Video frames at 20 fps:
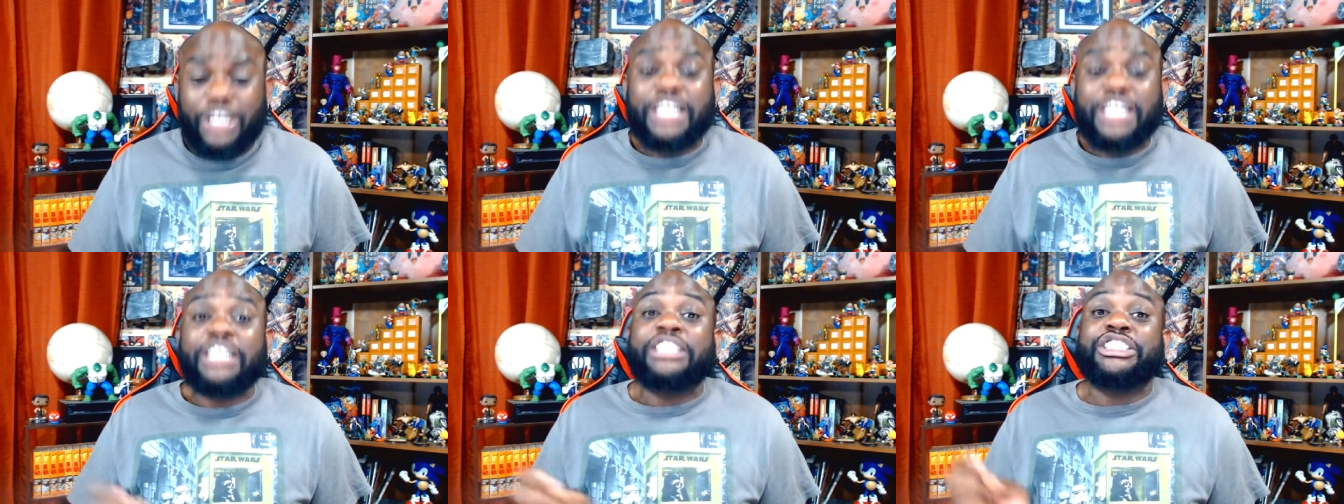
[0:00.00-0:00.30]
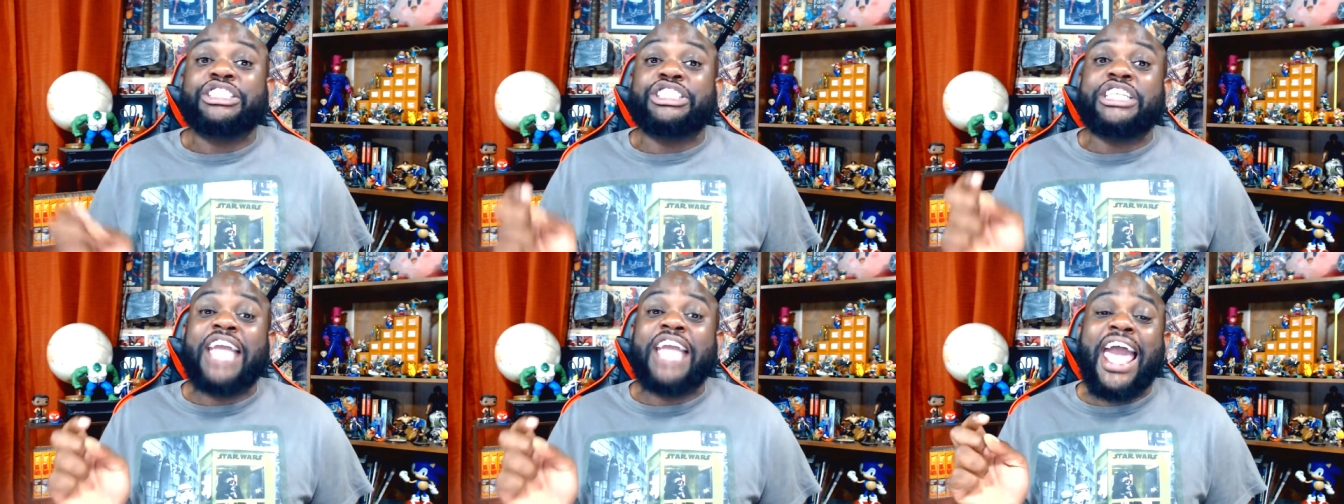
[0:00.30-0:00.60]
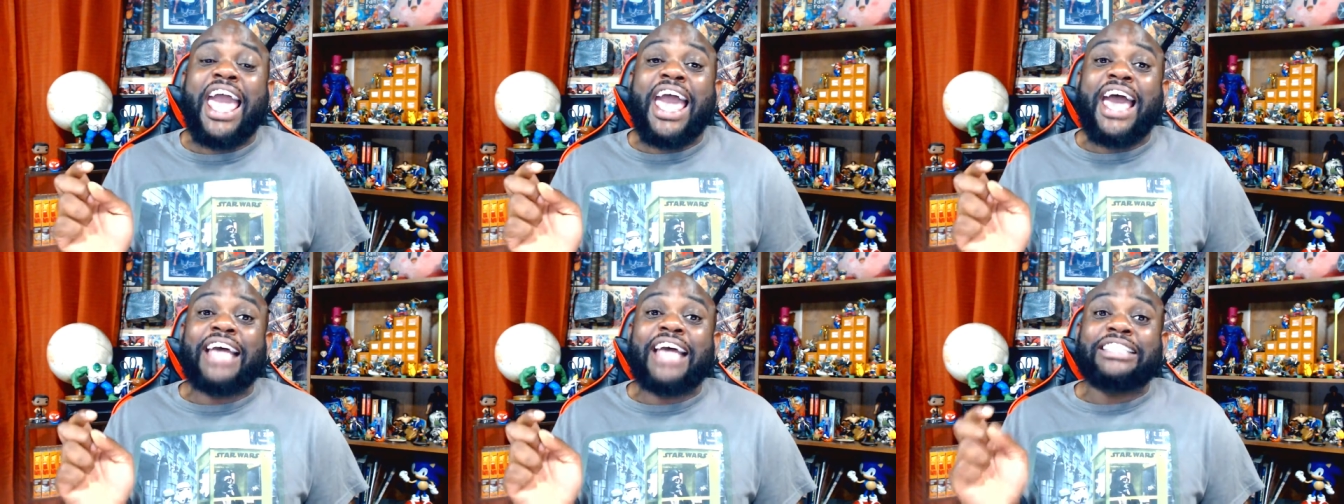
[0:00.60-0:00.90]
she
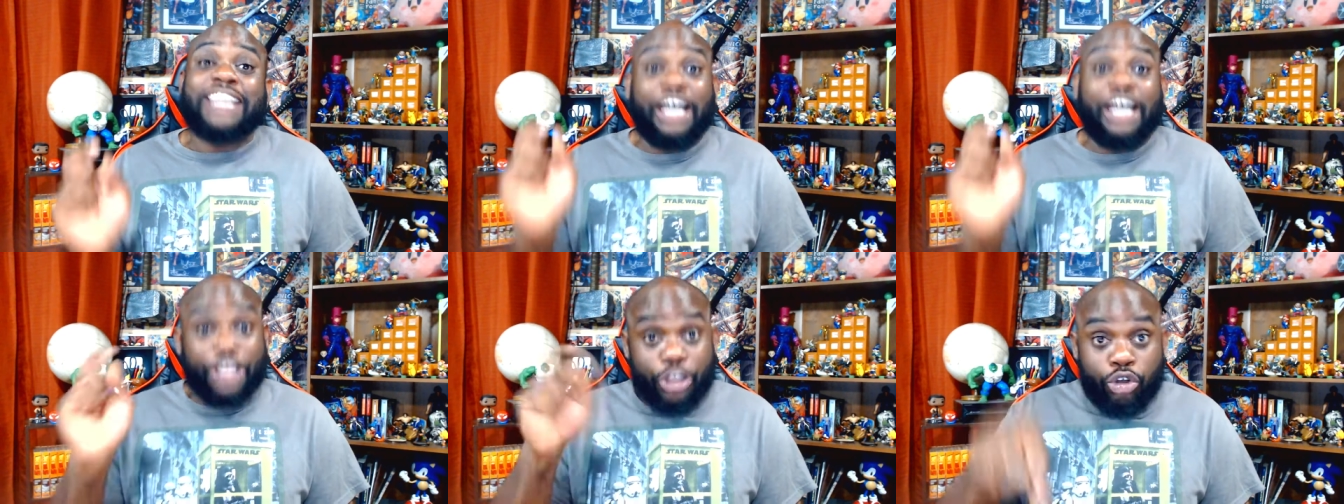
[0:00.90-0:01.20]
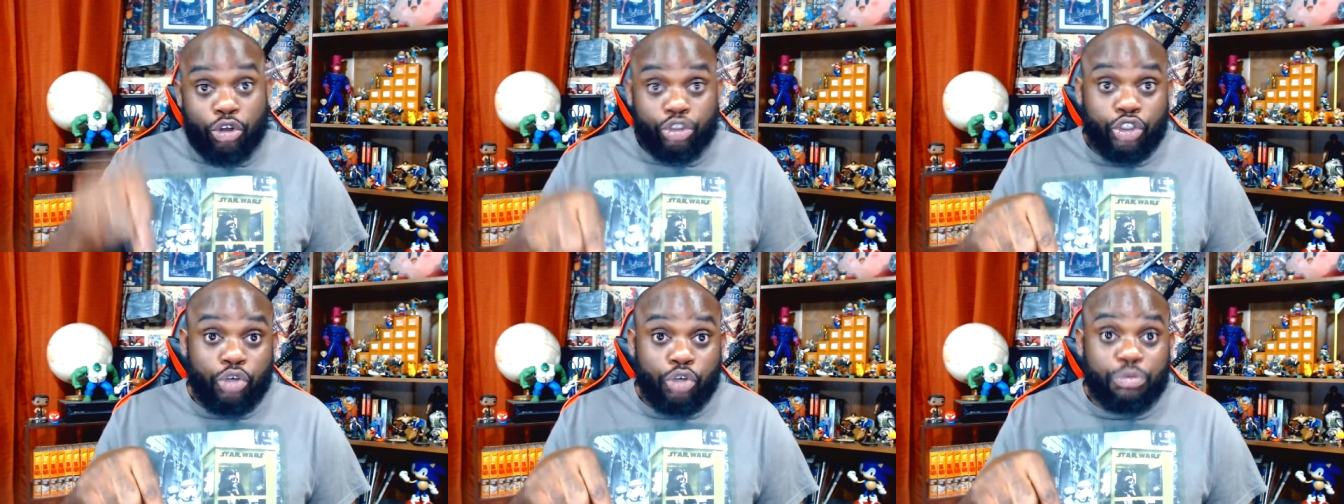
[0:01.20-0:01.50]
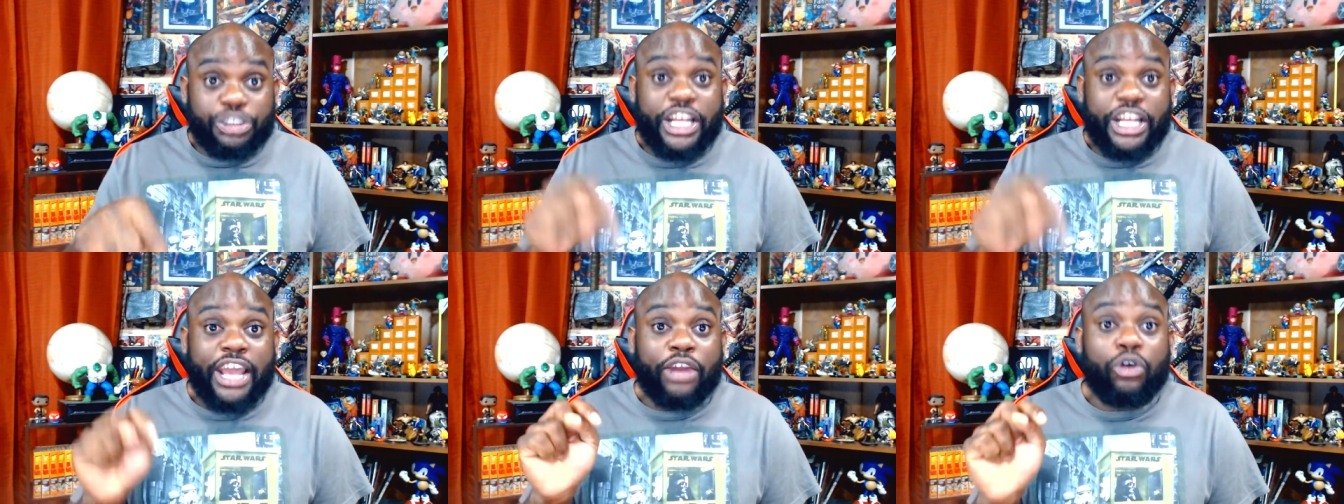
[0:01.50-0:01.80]
has a YouTube
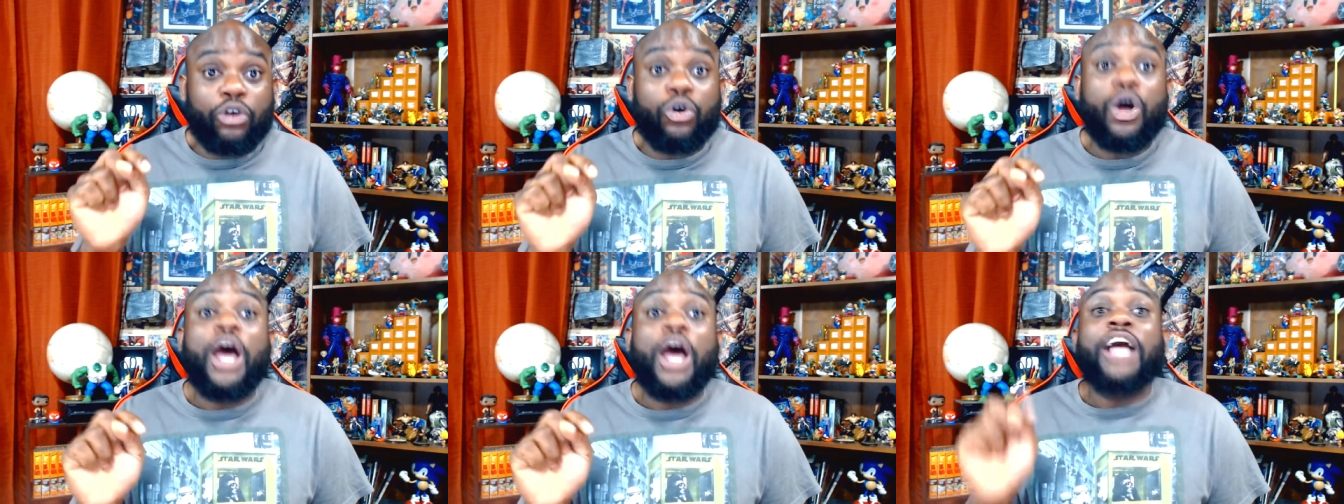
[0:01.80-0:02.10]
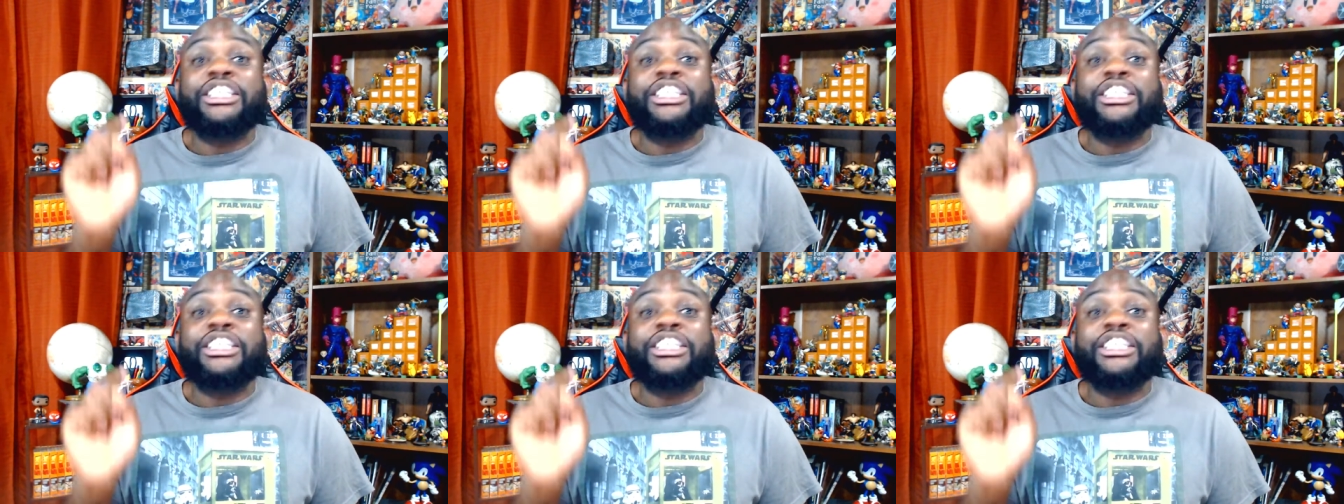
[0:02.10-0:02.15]
channel.